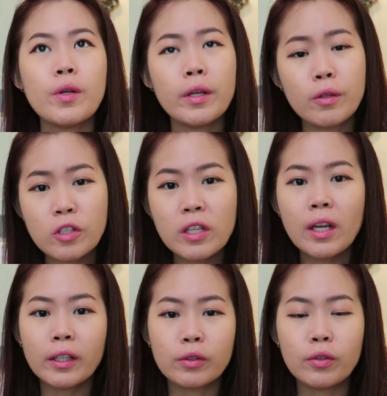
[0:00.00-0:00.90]
So I
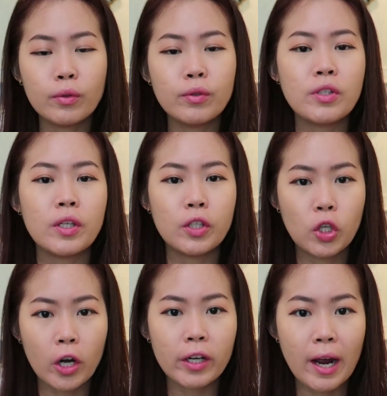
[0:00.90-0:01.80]
usually like to use a
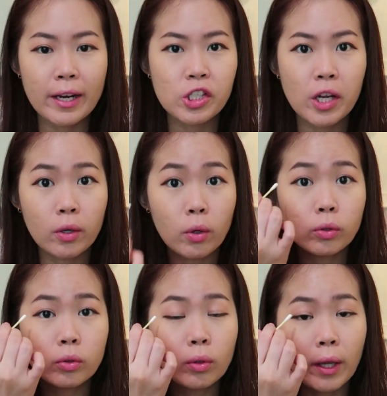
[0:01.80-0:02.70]
dark
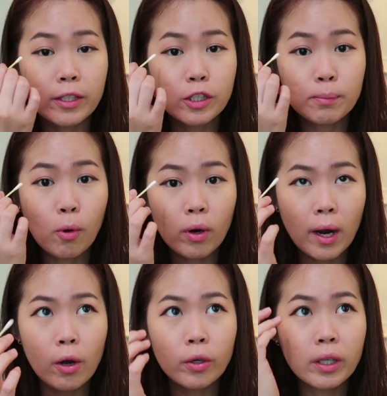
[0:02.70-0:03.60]
eyeshadow to like
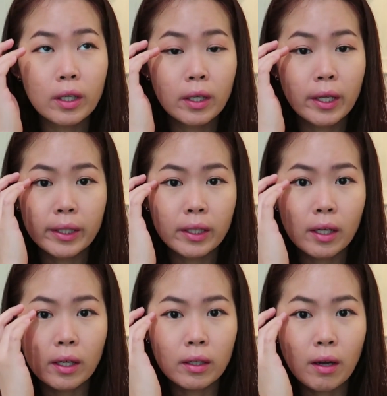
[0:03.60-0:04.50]
smoke out
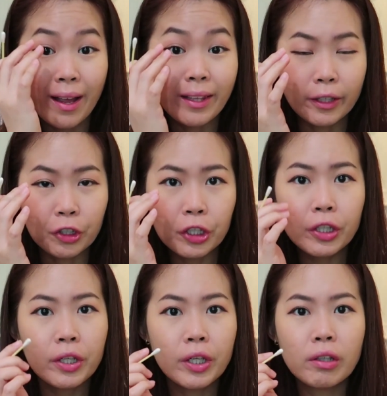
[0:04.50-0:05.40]
the eyeliner,